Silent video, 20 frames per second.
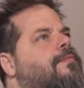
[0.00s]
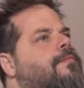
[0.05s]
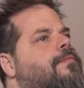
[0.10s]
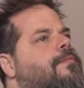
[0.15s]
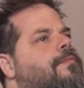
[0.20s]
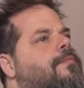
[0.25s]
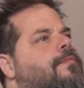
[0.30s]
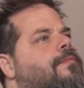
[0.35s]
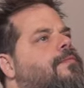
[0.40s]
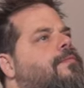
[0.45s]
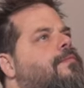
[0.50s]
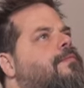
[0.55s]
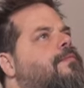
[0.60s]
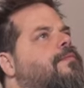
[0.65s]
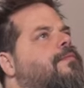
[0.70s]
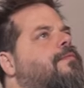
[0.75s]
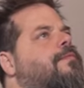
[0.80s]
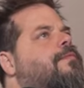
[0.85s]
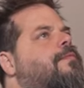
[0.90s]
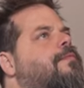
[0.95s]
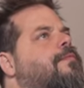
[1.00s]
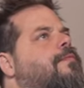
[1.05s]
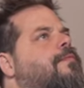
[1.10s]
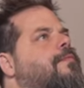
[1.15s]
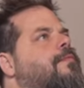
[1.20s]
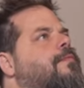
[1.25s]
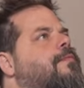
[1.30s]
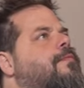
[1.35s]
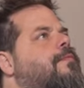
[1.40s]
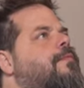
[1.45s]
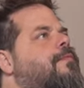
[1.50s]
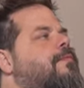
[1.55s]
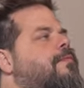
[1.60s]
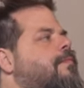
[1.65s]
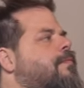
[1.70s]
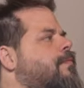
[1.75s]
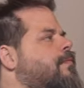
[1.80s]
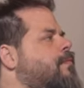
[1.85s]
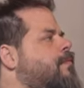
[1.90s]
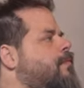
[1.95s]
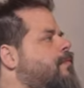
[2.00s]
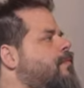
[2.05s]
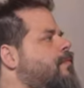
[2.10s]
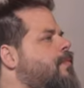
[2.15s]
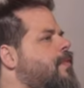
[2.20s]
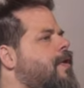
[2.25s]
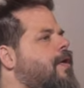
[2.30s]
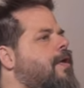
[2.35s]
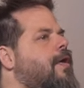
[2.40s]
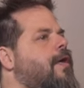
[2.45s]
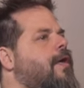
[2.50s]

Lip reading: Nobody speaks.